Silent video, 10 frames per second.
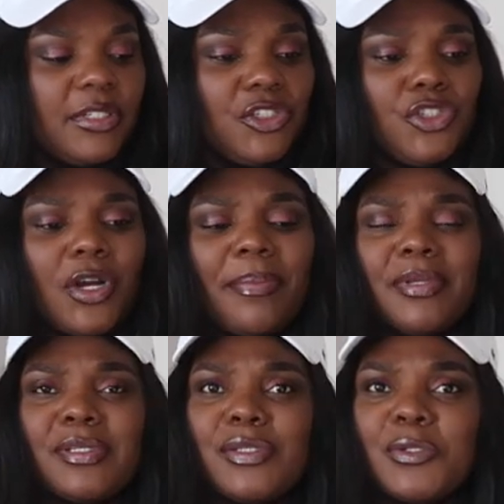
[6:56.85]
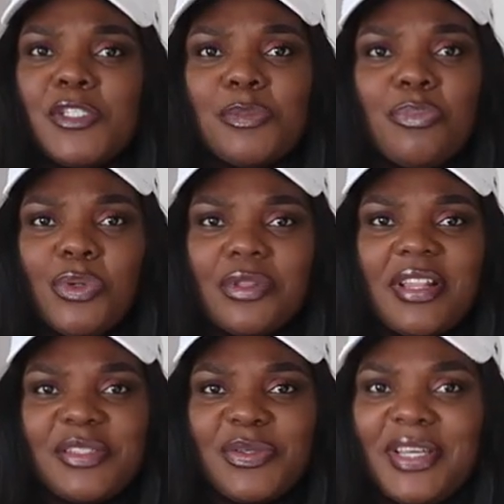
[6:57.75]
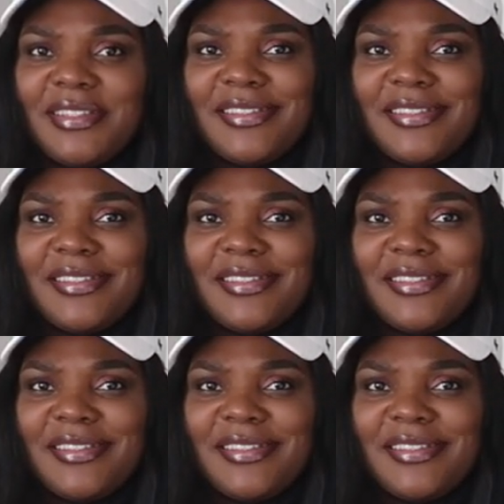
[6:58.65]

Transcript: the strap is so smooth as you can